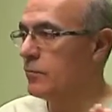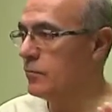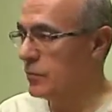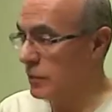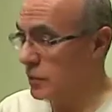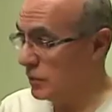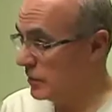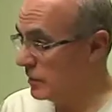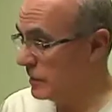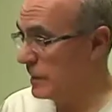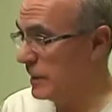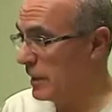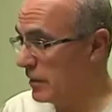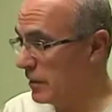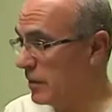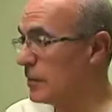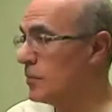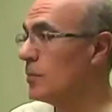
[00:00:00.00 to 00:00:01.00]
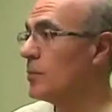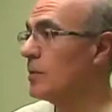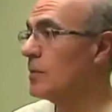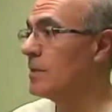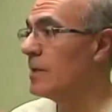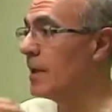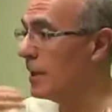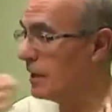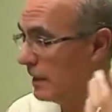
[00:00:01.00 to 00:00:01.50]
years later you will
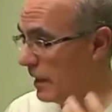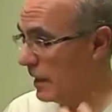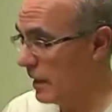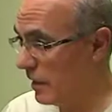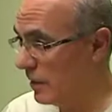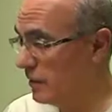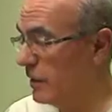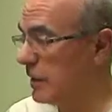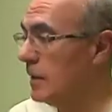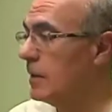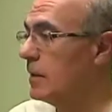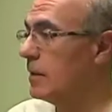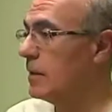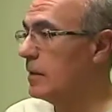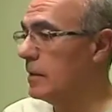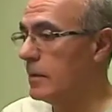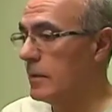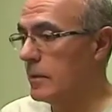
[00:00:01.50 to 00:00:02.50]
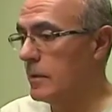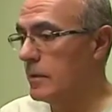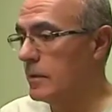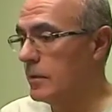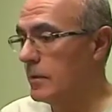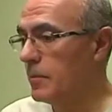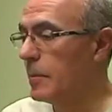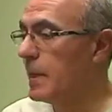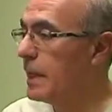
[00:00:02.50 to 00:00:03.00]
not have the,
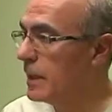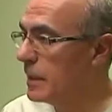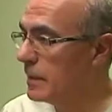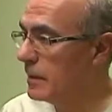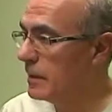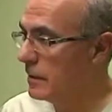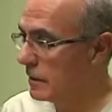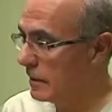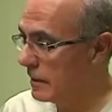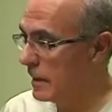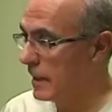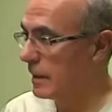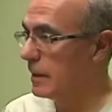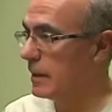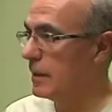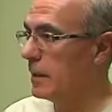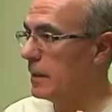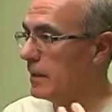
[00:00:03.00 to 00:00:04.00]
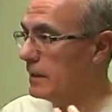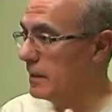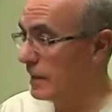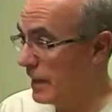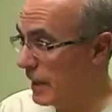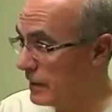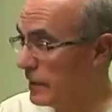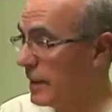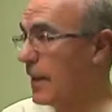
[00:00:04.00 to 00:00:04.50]
the pain in the neck
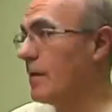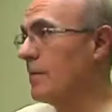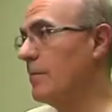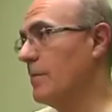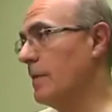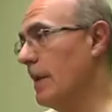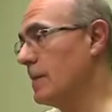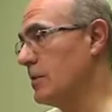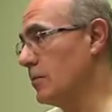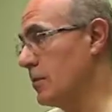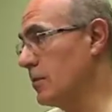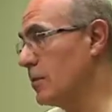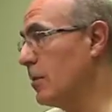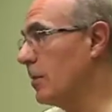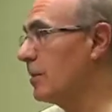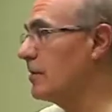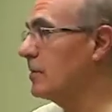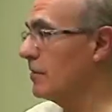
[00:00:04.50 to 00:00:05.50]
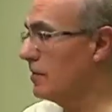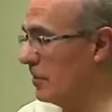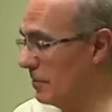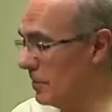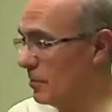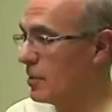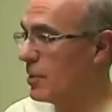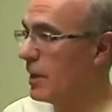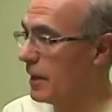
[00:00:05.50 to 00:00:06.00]
that ha has resulted from
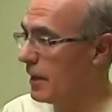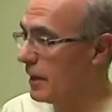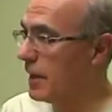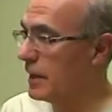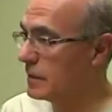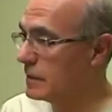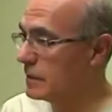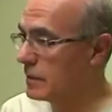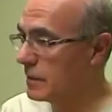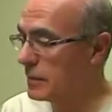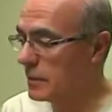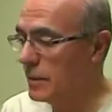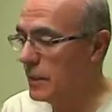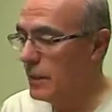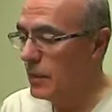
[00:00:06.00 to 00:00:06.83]
the prior accident.